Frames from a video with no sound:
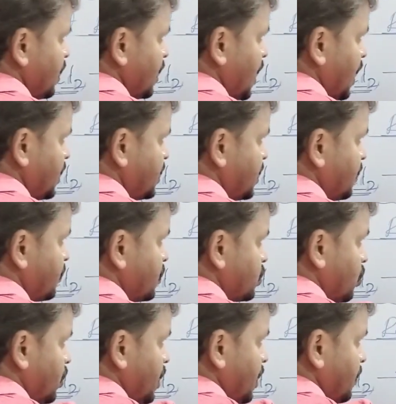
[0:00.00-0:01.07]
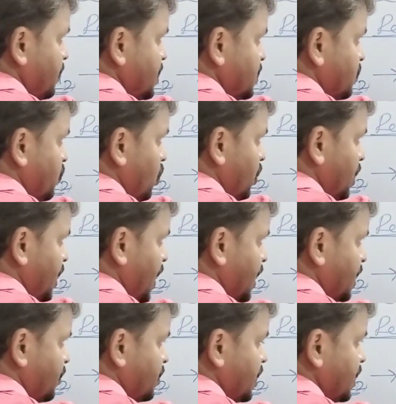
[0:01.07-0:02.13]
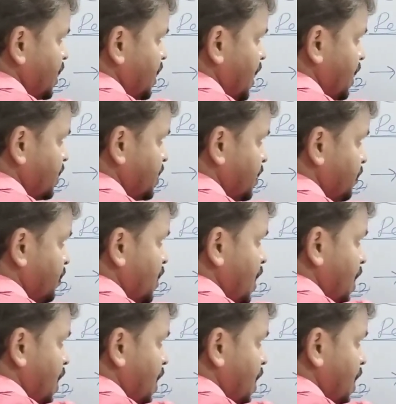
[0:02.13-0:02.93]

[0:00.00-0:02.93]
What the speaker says: Calcium. Sodium is more reactive than the calcium.